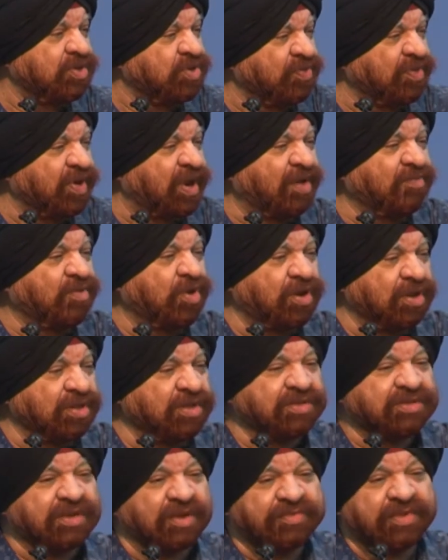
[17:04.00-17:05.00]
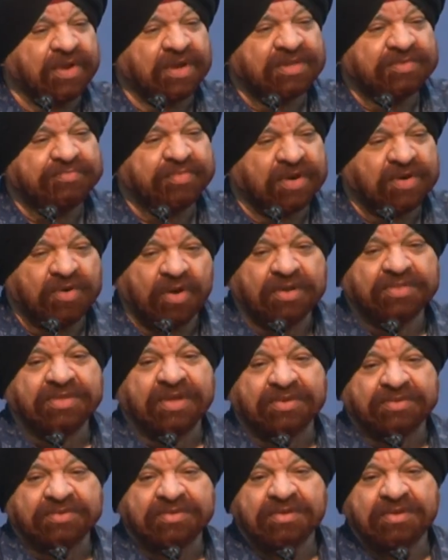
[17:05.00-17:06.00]
You will have all other subjects, but not
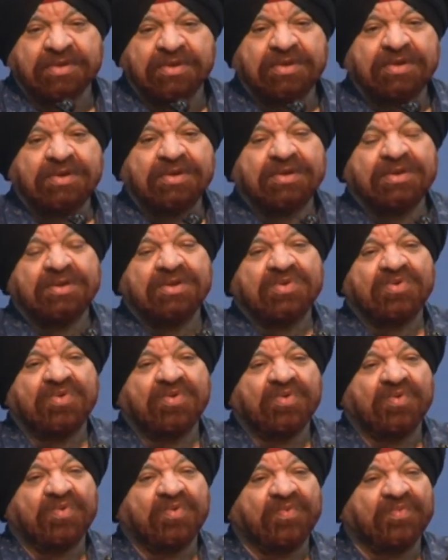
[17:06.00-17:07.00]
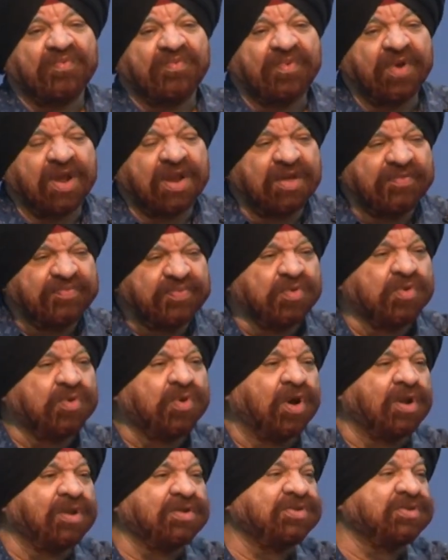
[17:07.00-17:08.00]
this. Very few
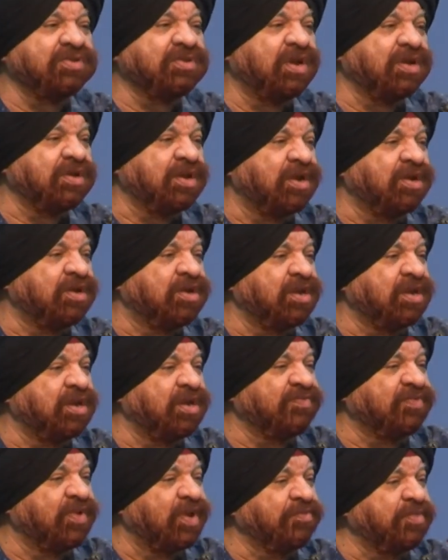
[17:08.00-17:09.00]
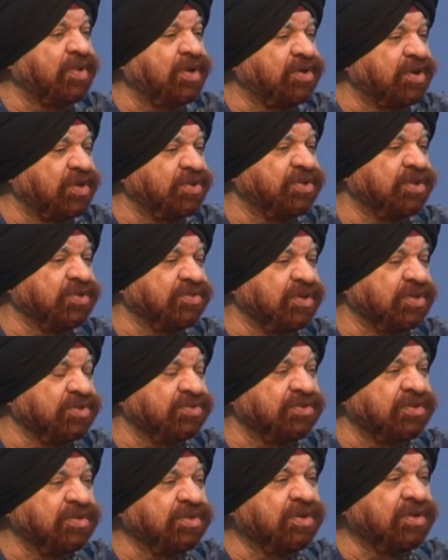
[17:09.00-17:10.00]
colleges in our country will be teaching
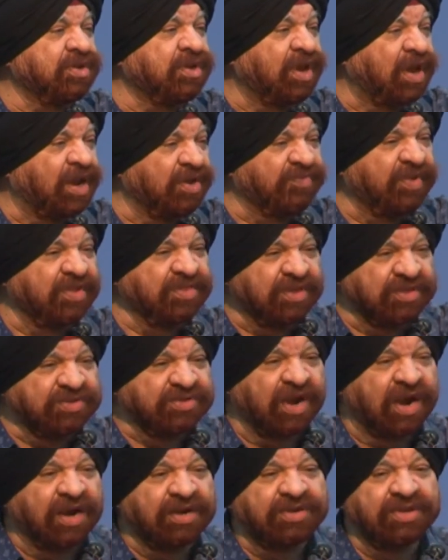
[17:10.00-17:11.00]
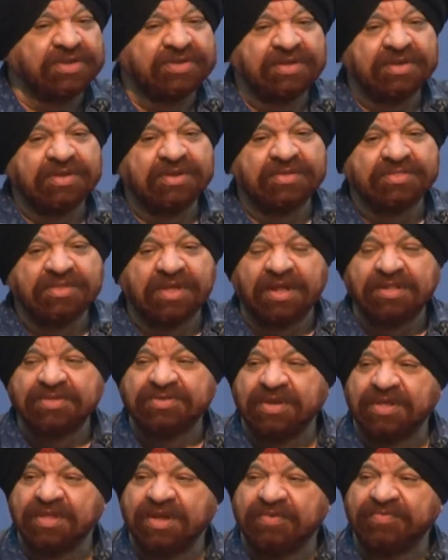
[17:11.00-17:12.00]
this. And when they start teaching it, they'll
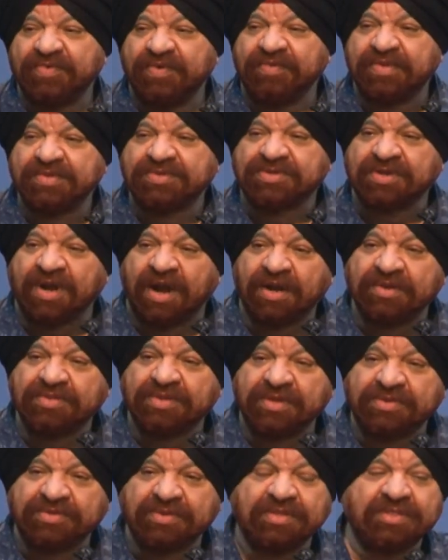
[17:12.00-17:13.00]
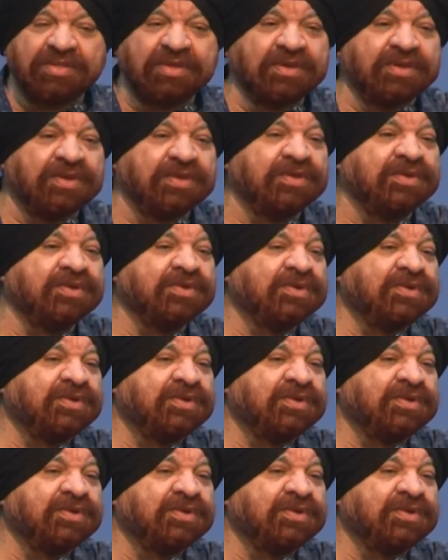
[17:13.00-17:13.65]
say that we will start this in the